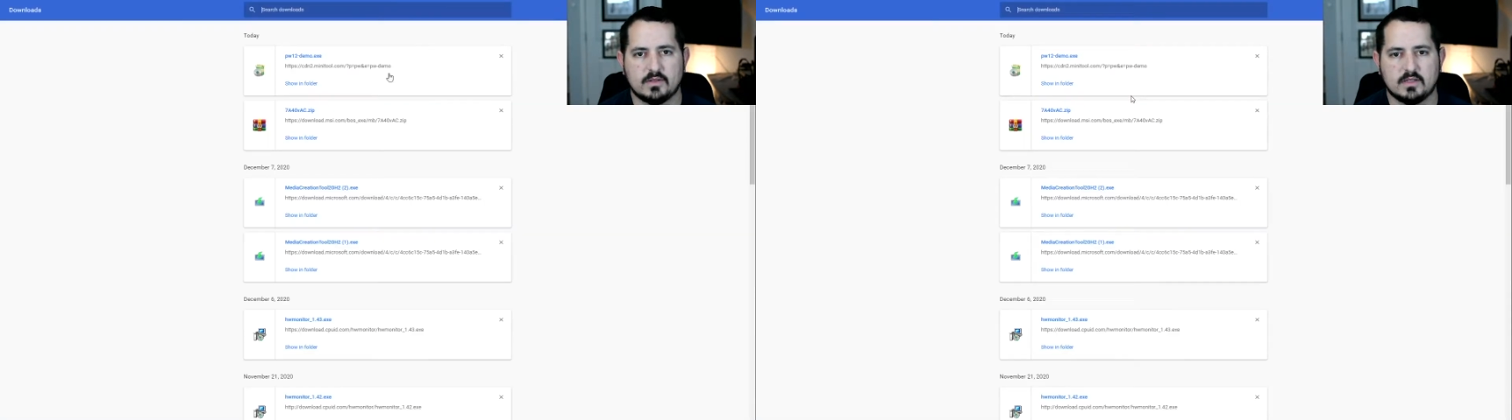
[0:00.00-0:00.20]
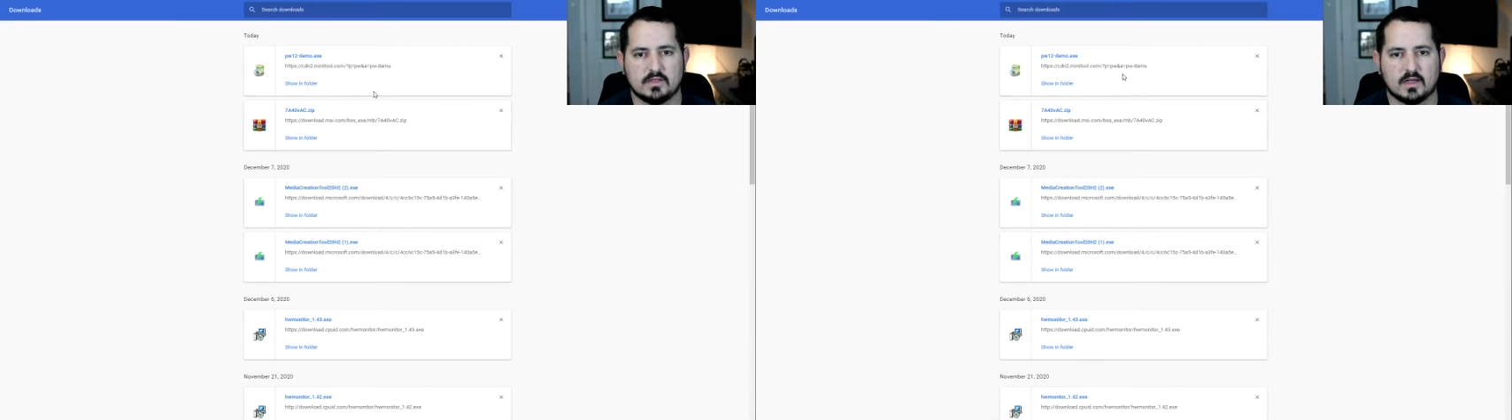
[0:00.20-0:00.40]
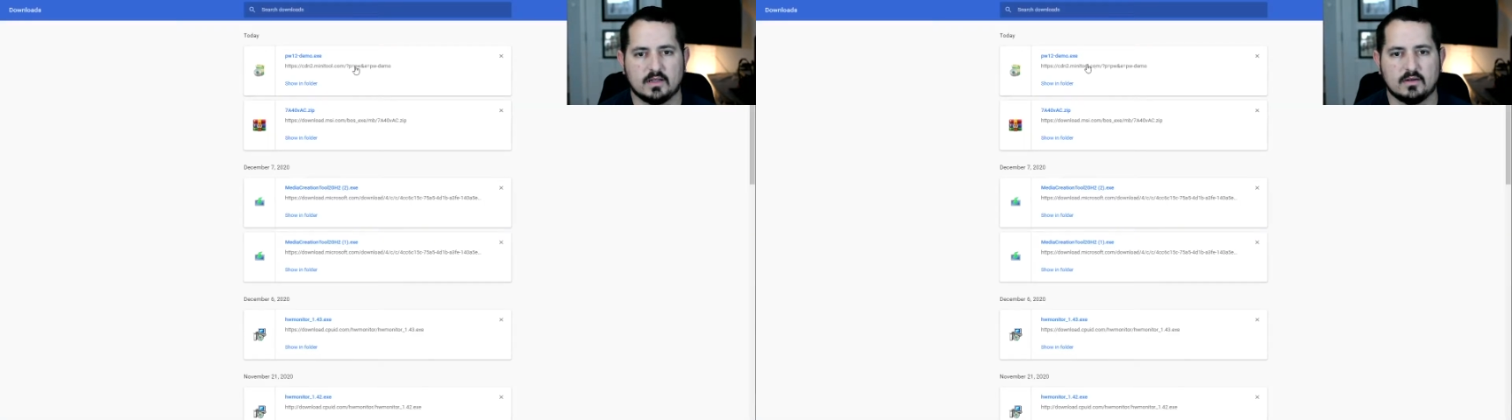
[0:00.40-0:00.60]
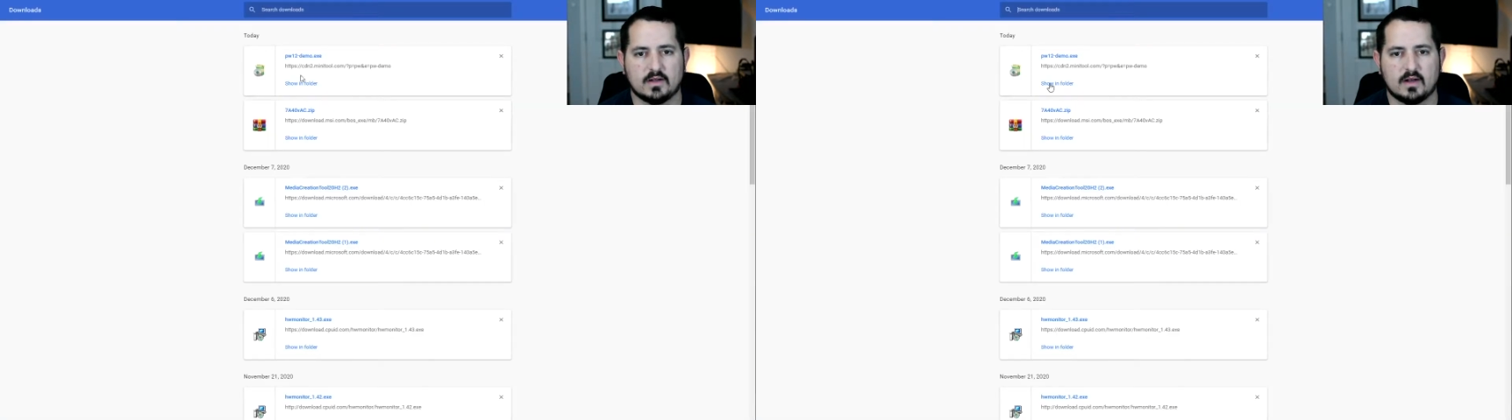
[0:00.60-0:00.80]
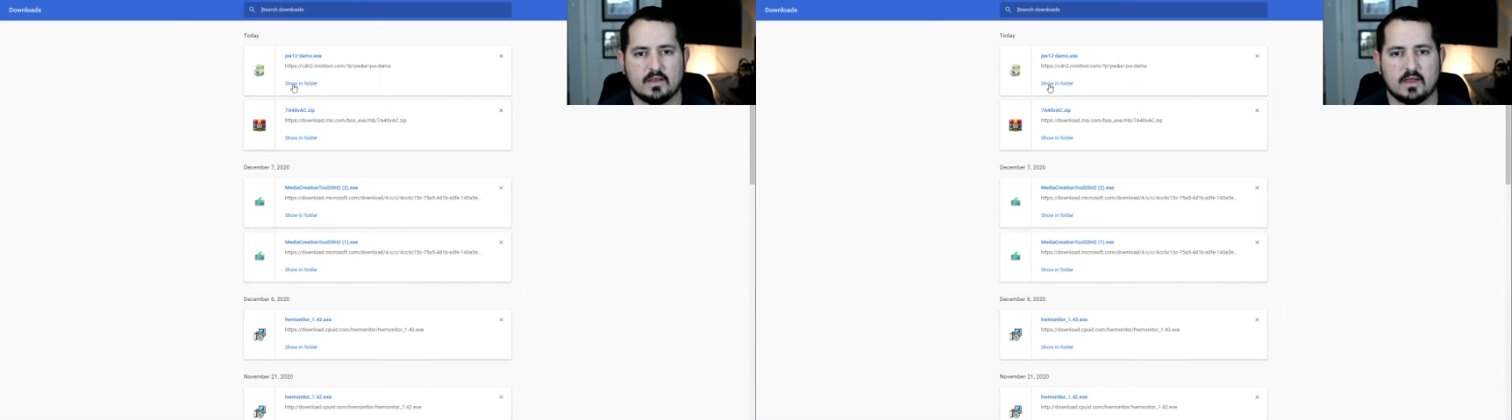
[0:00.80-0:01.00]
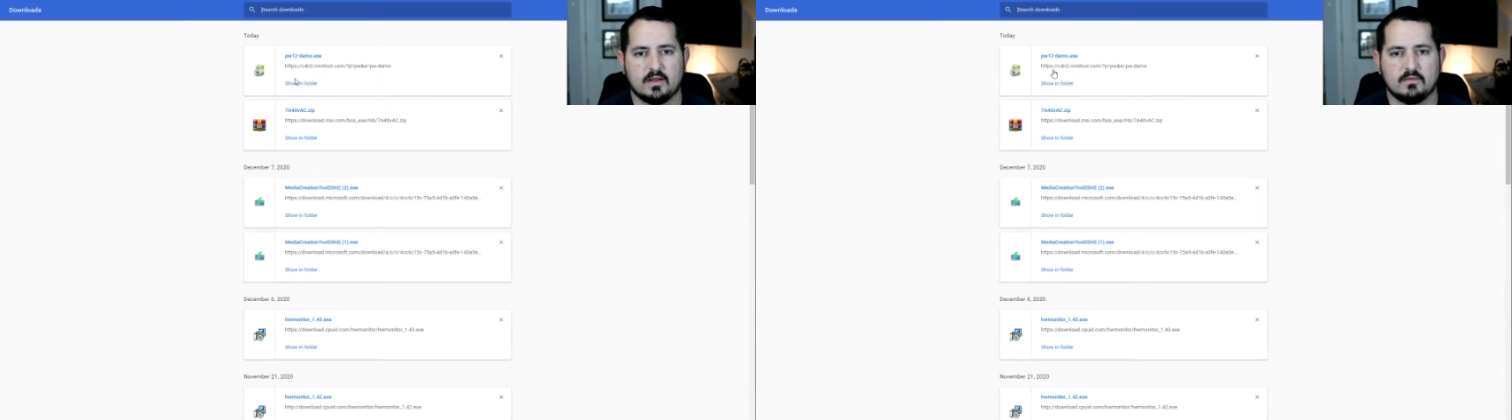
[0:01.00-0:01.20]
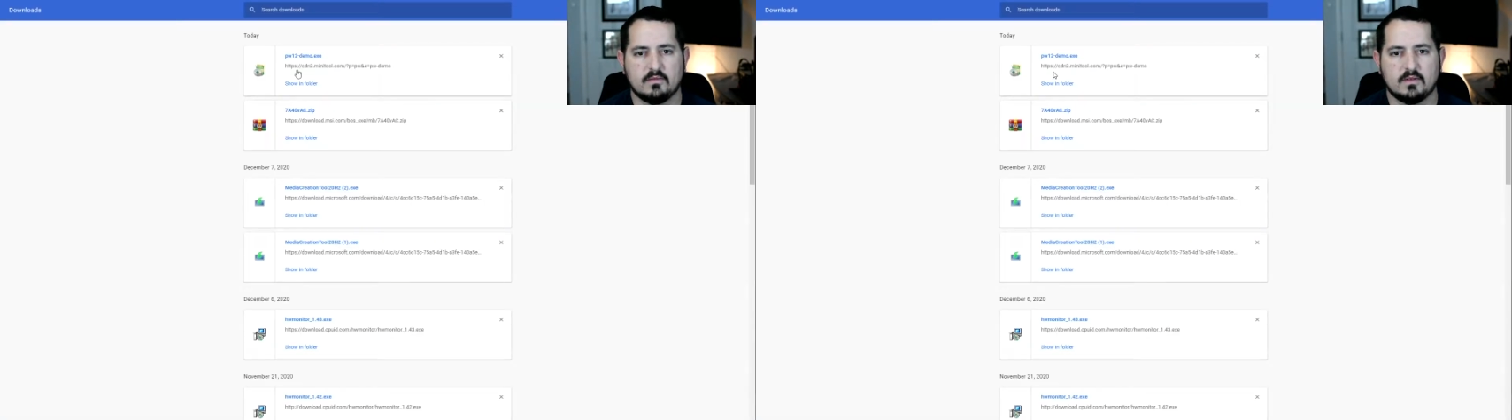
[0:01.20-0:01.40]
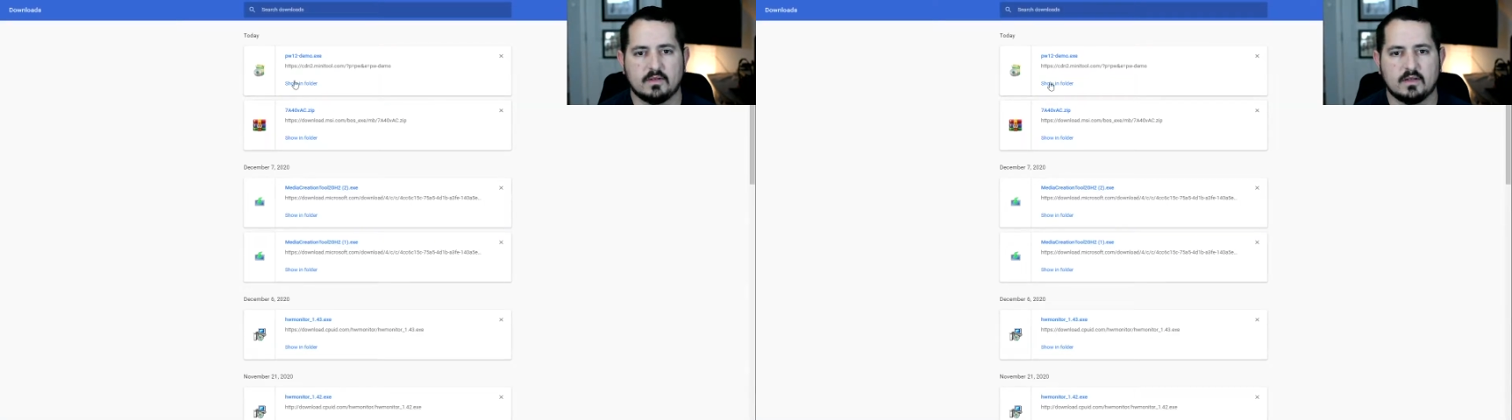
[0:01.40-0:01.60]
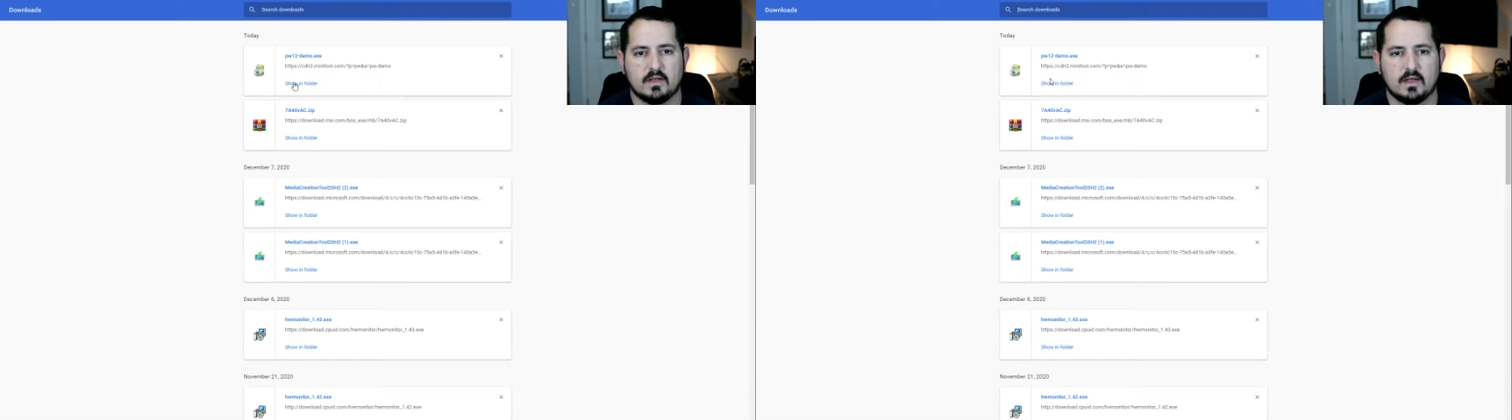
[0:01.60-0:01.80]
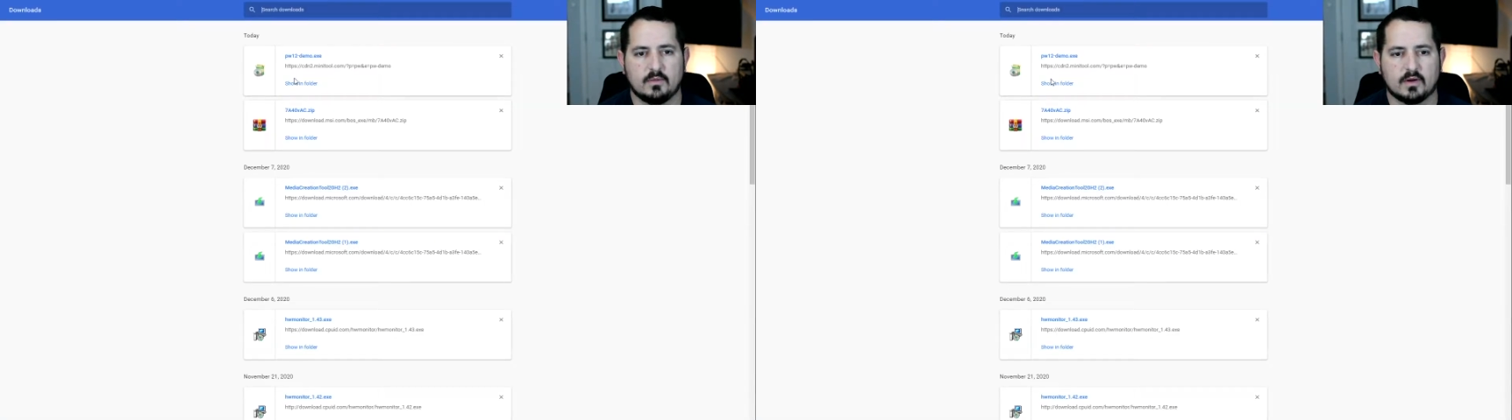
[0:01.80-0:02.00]
since I cleared out of that.
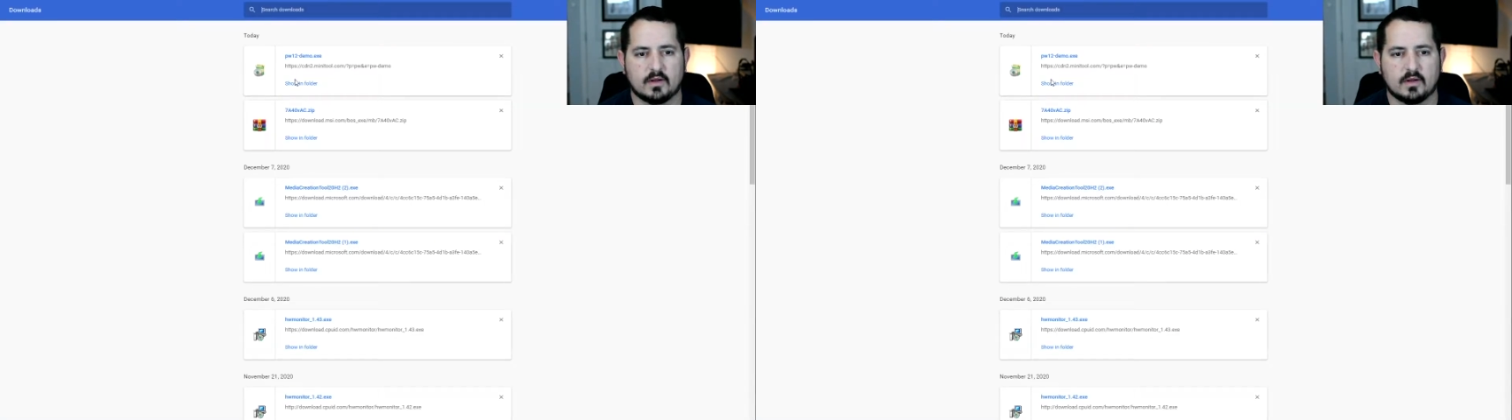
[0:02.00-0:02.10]
We're going